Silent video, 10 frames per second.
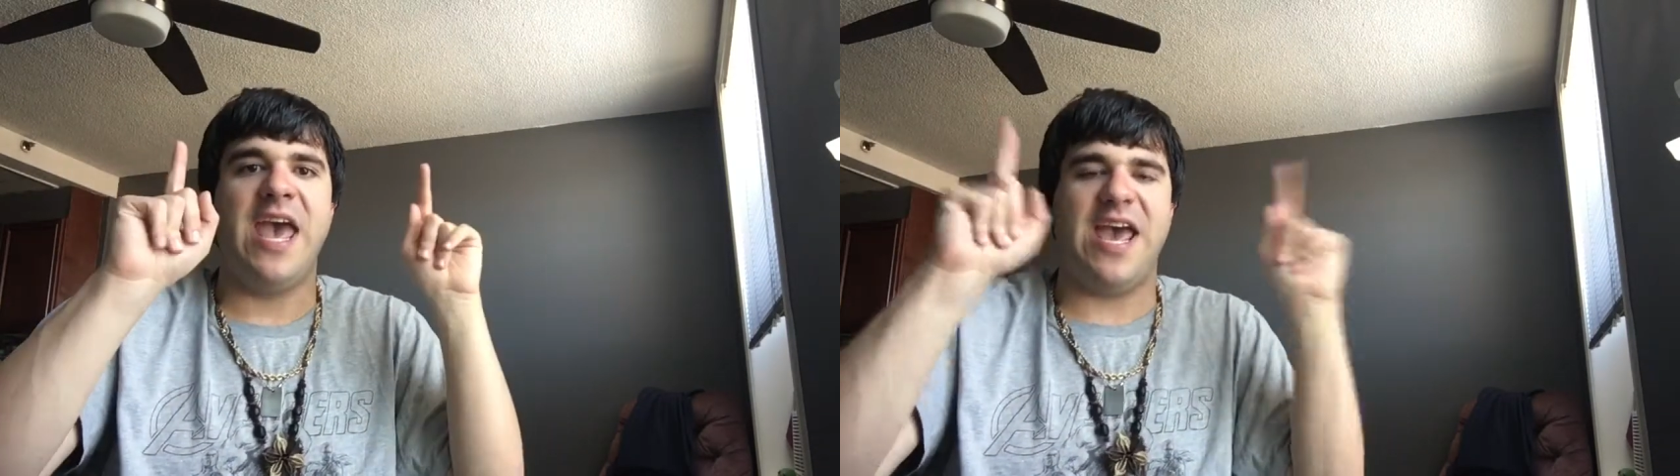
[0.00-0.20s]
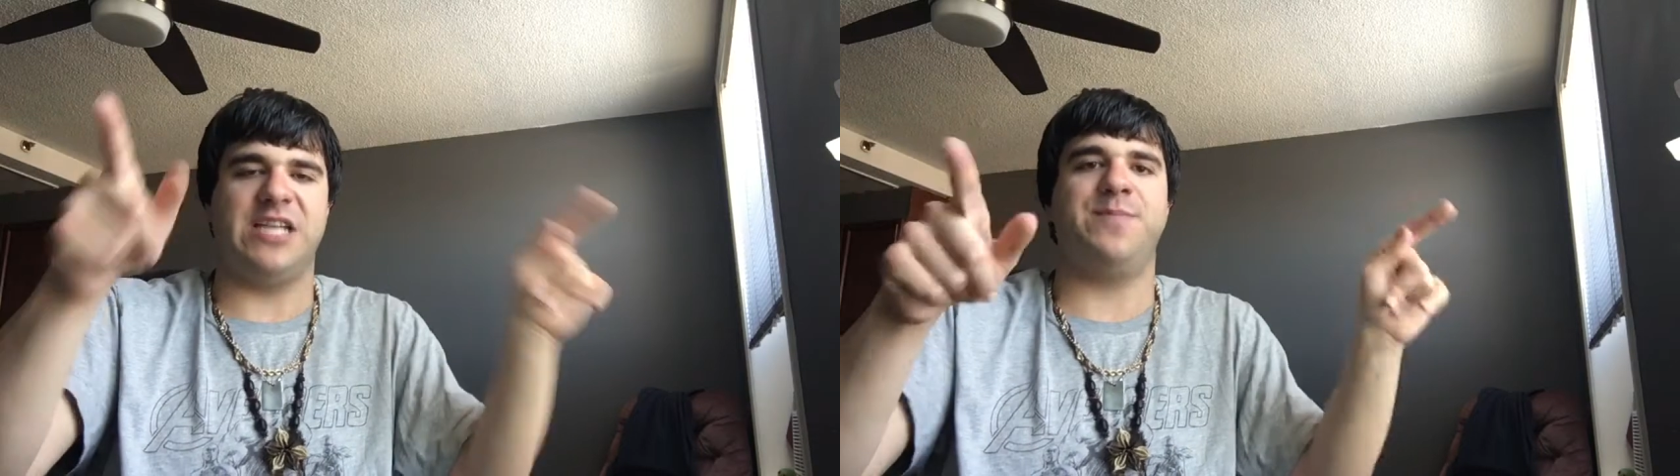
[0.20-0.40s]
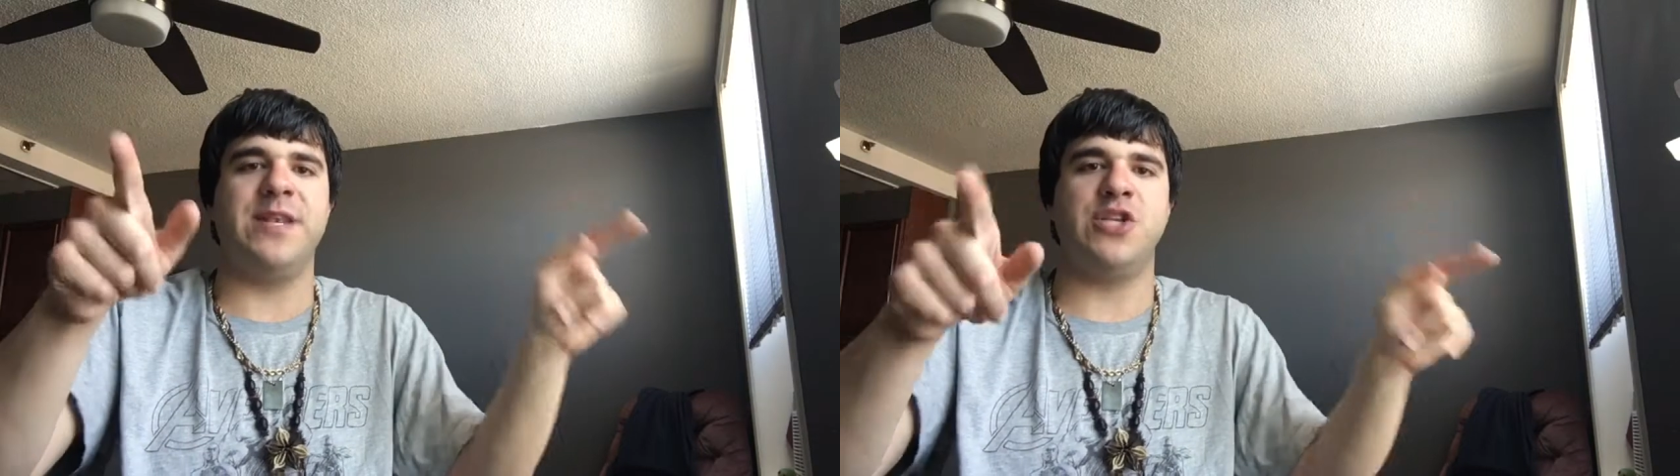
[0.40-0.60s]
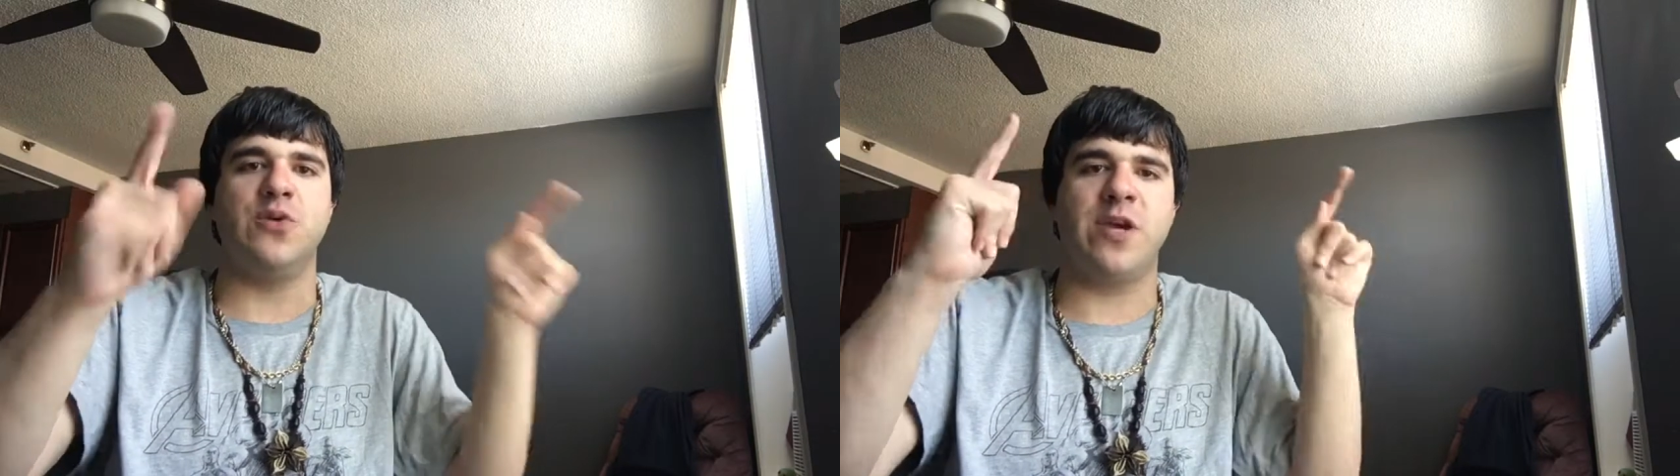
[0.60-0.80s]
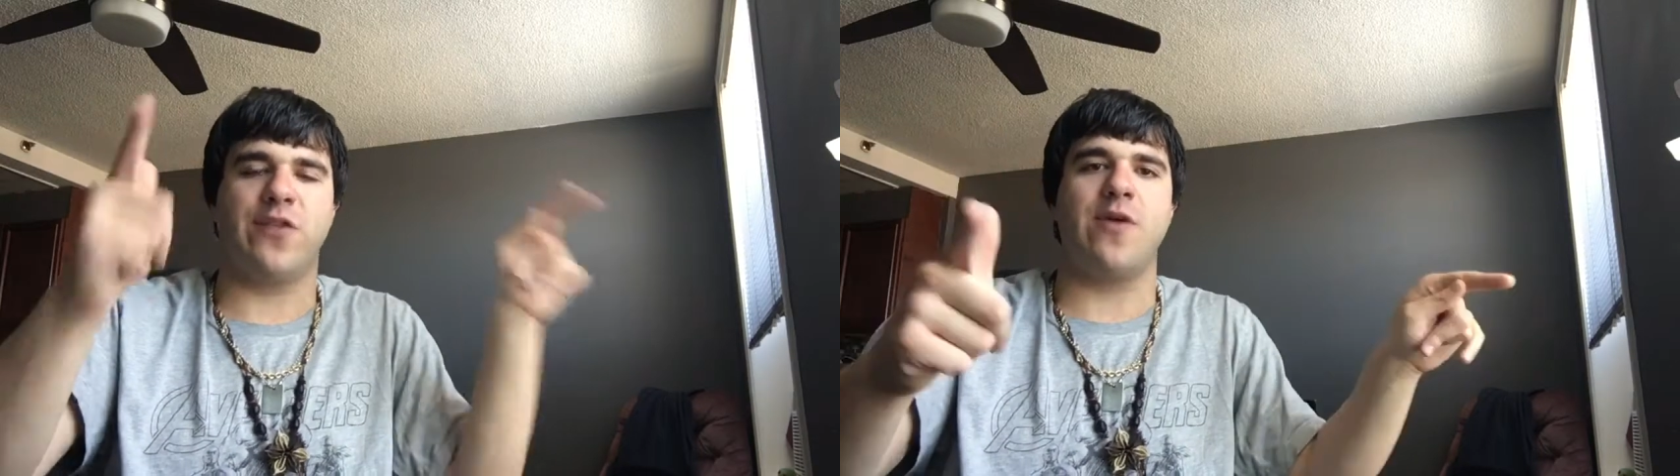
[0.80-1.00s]
has been
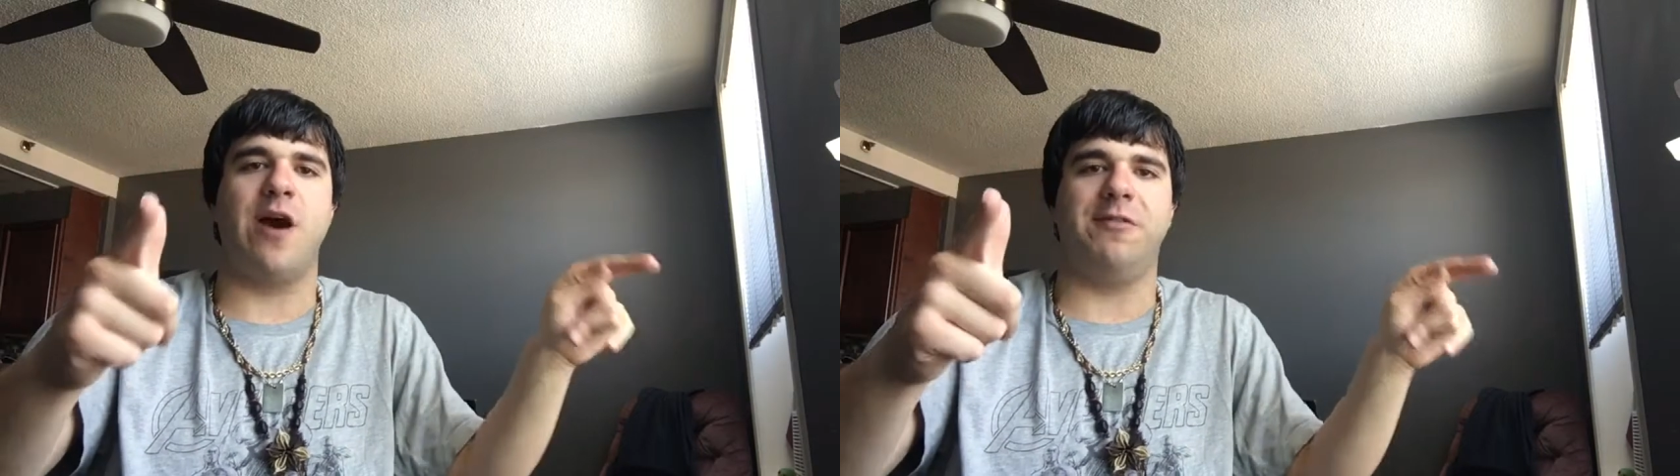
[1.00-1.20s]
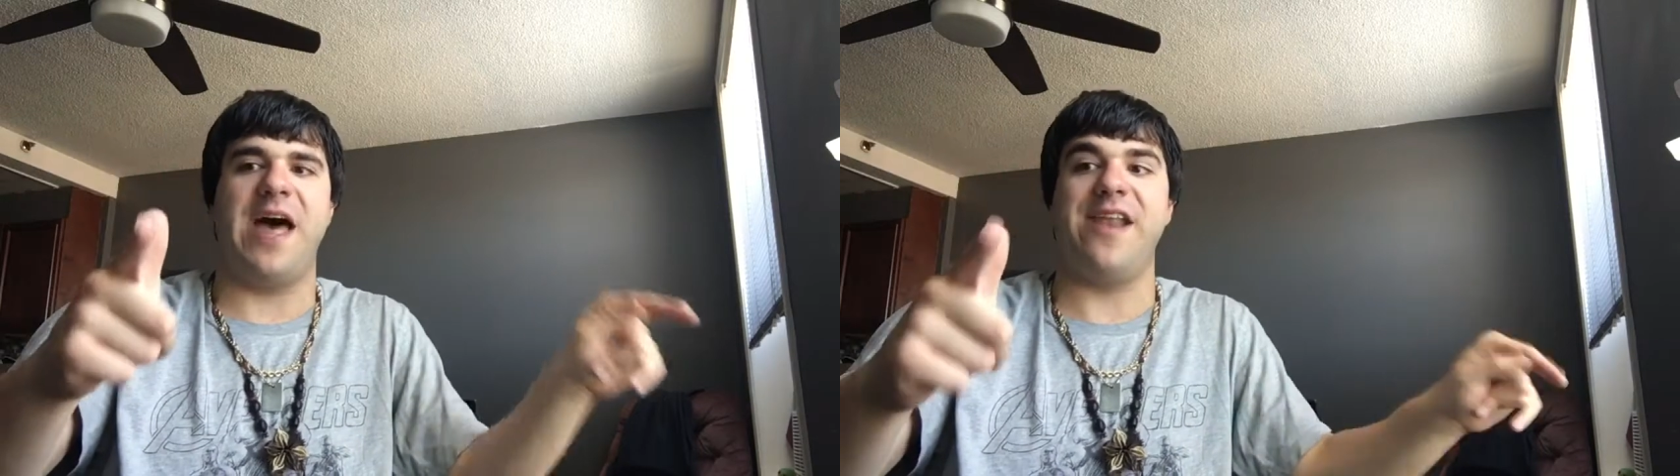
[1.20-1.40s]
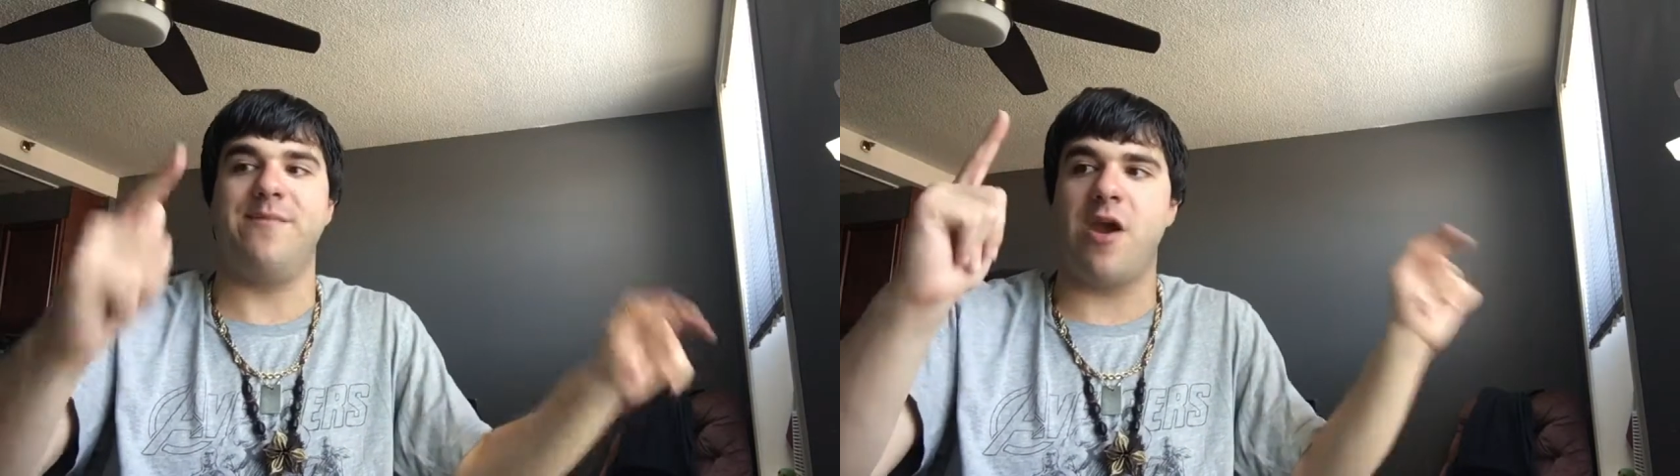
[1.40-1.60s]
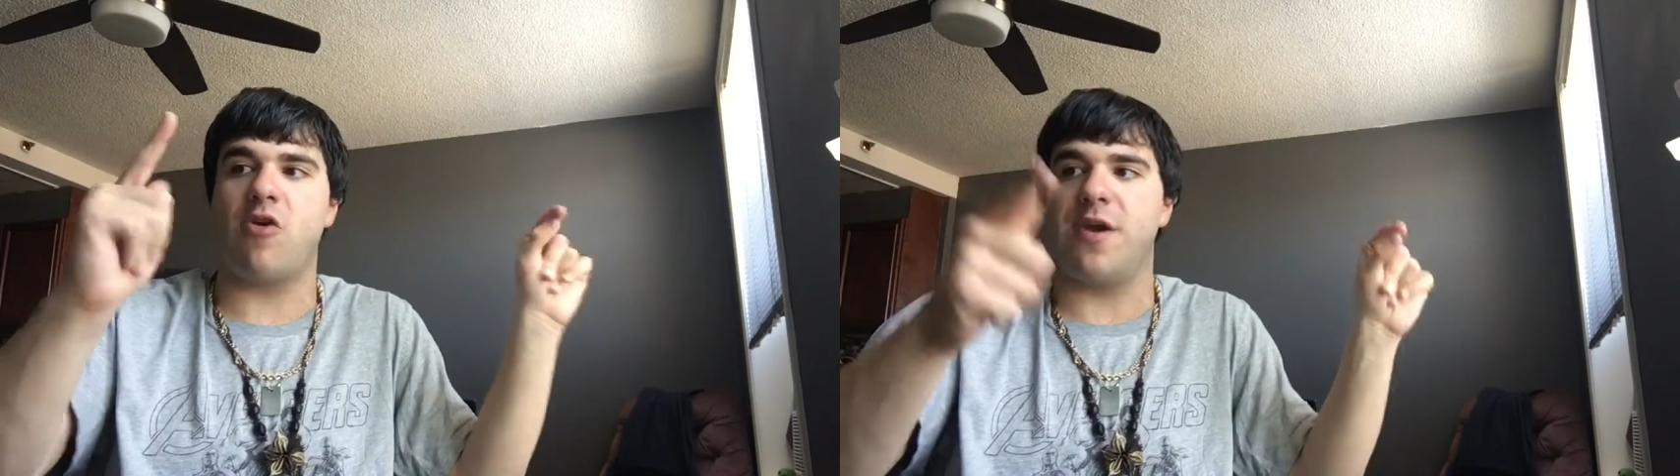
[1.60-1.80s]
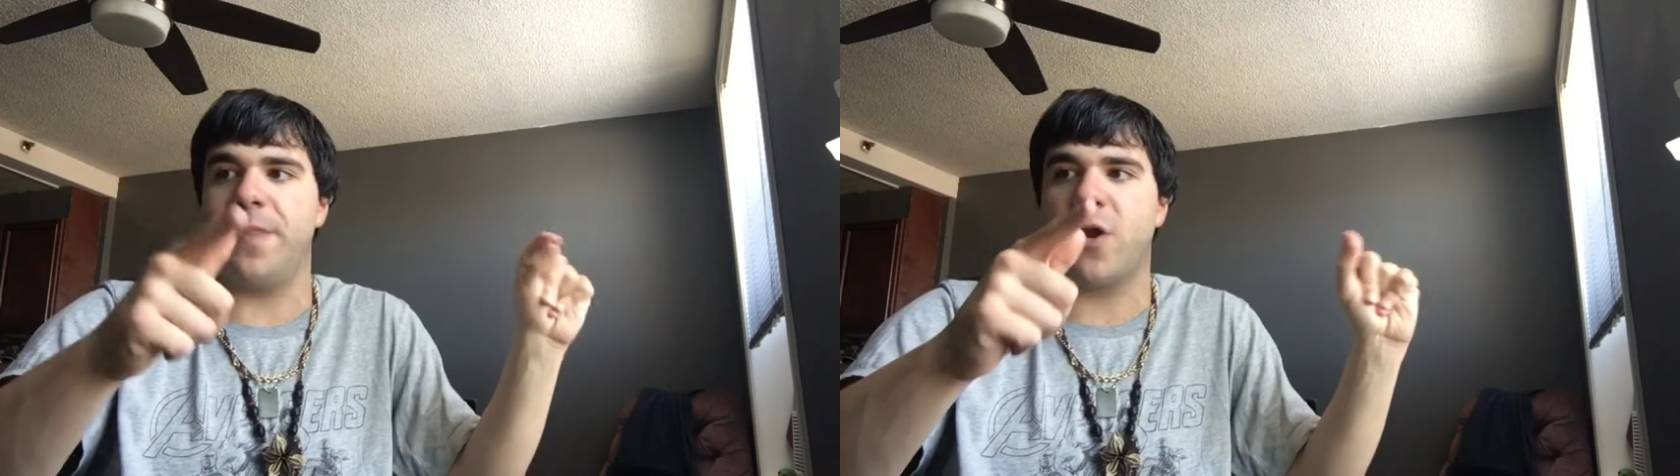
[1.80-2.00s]
doing throughout Latin
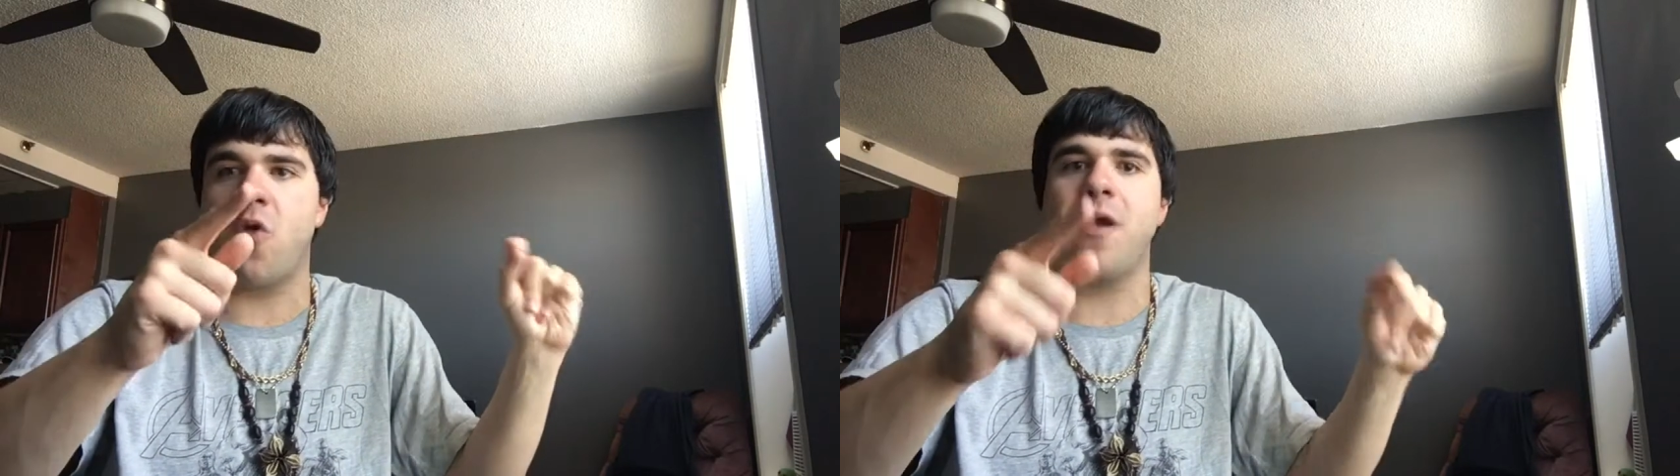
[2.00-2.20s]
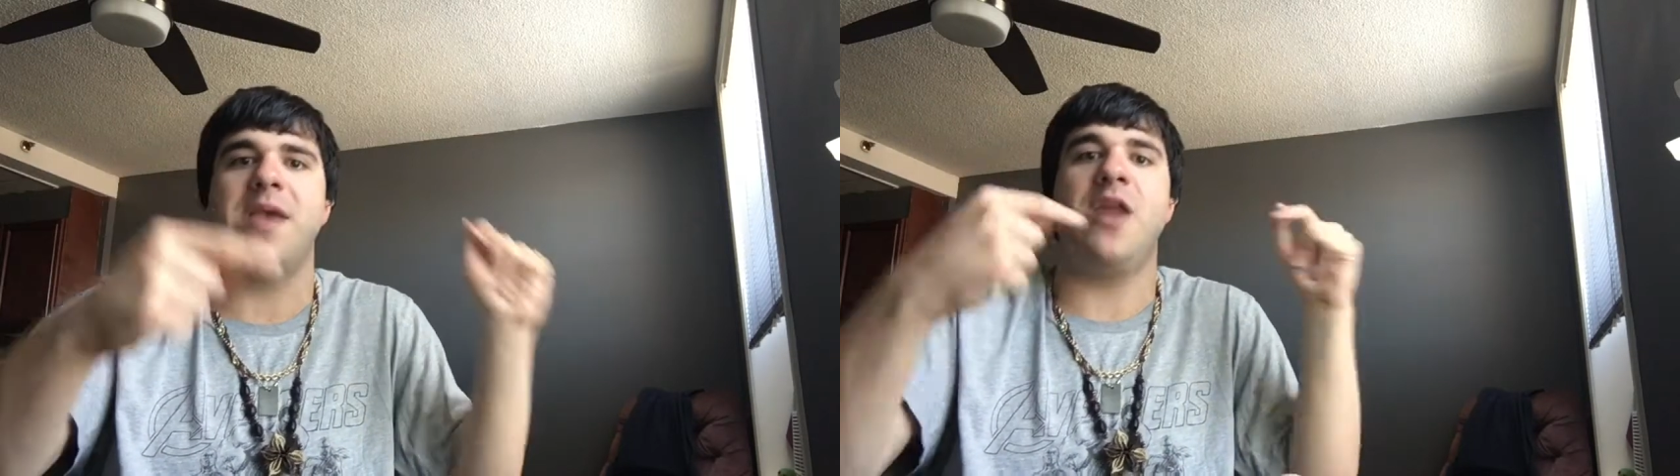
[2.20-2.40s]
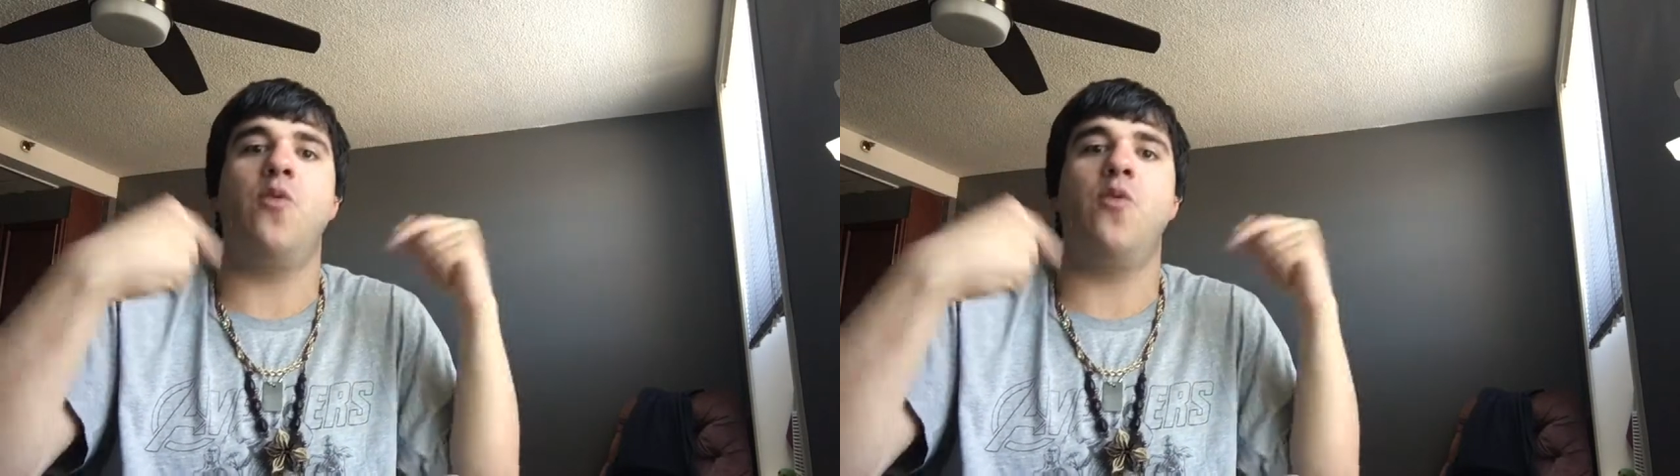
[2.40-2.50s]
America and the Caribbean,